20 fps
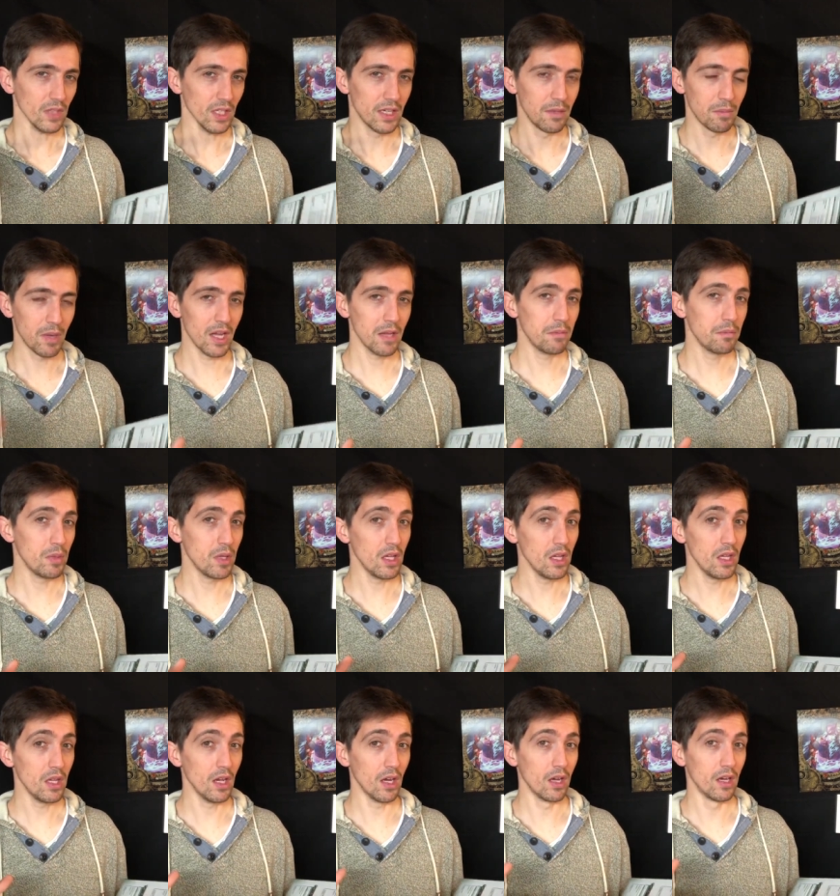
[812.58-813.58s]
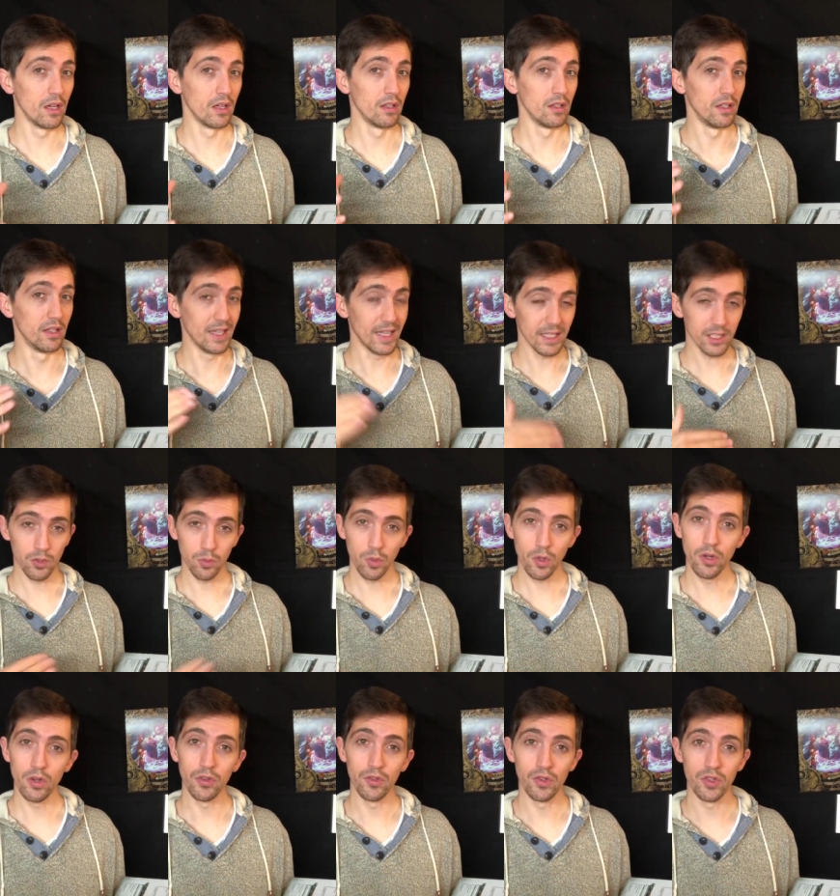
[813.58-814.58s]
It might be less
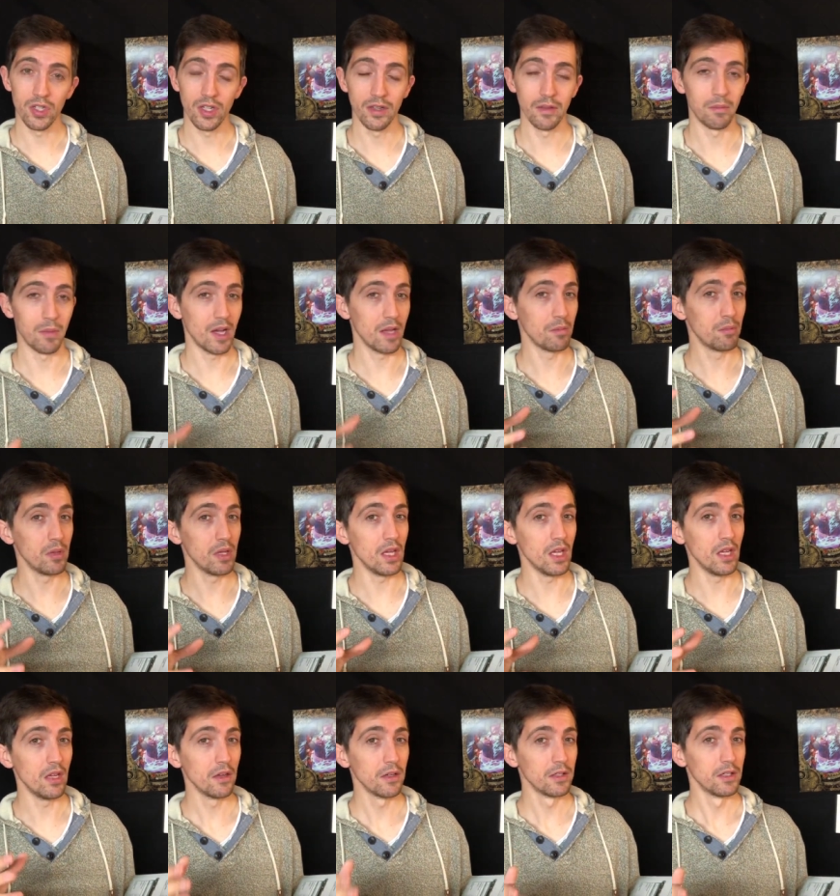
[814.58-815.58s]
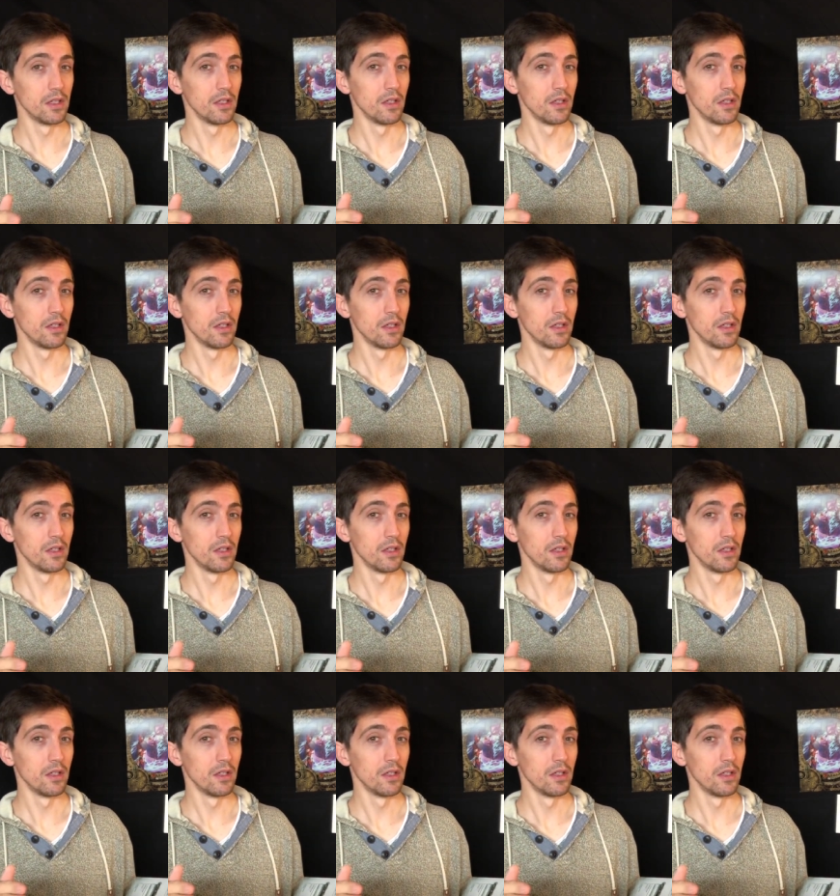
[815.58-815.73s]
wounds, it might be